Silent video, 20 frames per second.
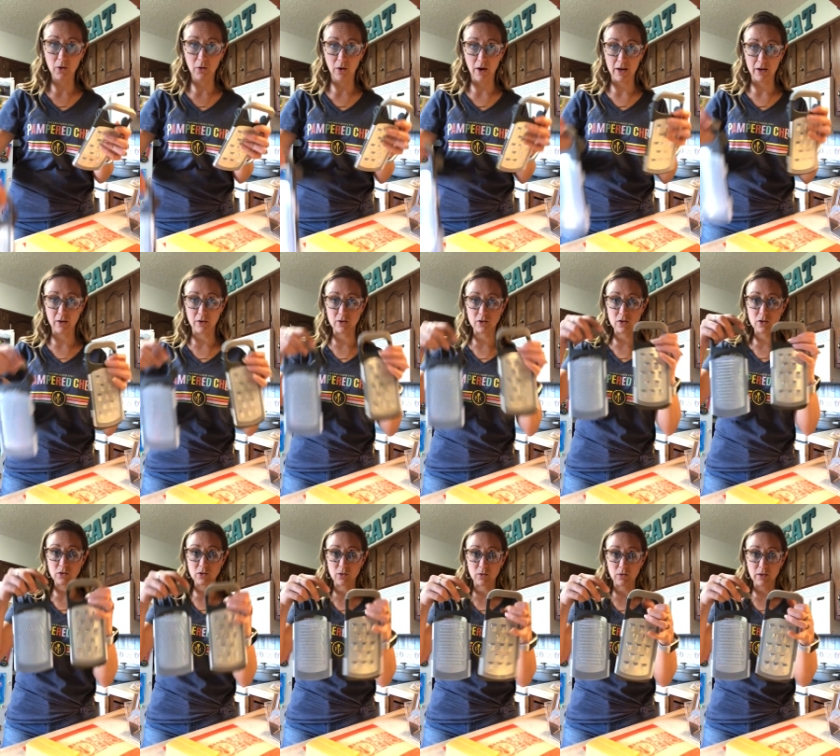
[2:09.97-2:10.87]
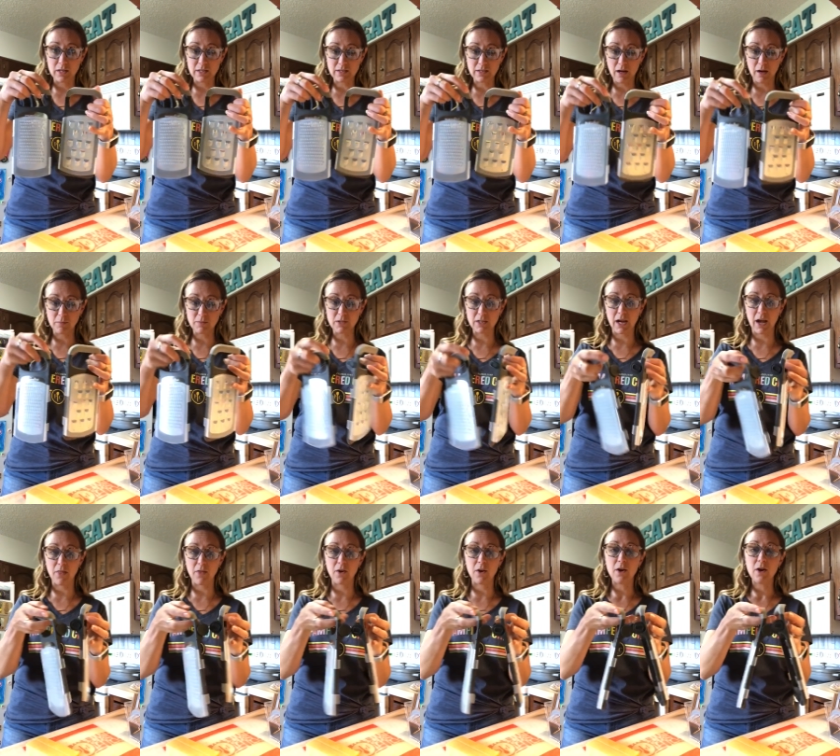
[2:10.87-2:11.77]
graters. So these come
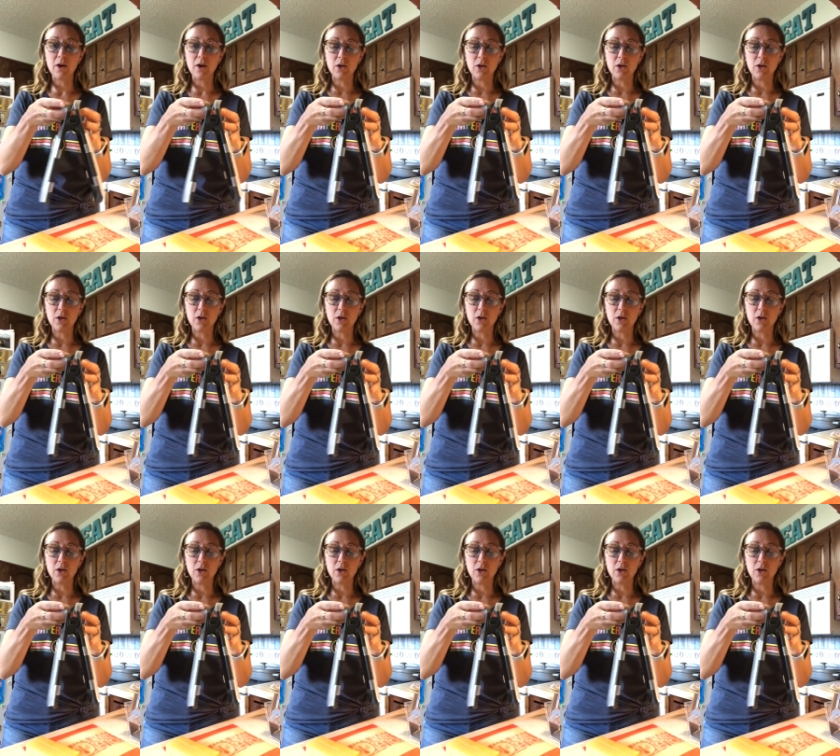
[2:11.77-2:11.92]
together.